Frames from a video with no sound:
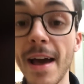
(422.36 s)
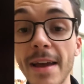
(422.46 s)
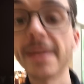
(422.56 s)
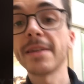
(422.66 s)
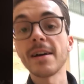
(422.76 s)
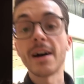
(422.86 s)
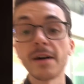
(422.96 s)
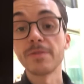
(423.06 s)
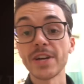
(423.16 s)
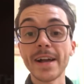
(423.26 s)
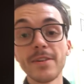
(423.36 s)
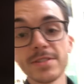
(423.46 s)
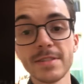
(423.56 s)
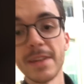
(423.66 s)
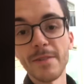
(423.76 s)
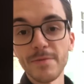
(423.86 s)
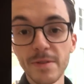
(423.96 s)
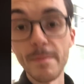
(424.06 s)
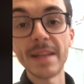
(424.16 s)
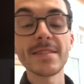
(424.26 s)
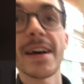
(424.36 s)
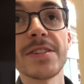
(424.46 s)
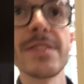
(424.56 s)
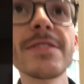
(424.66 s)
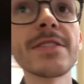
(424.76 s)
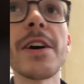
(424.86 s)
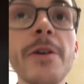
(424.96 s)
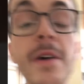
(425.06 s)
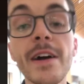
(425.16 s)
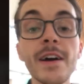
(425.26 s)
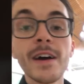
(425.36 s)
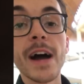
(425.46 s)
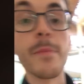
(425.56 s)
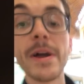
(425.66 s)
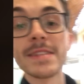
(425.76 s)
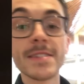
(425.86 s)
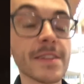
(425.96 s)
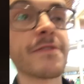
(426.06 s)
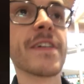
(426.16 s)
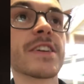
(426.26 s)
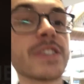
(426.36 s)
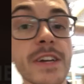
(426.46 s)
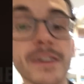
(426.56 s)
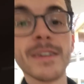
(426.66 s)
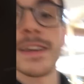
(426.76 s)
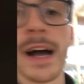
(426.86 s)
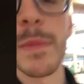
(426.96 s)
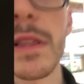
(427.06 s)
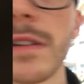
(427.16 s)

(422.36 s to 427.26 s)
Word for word: any uh, checkouts at the men's section. So I'm racing to the finish here. I'm a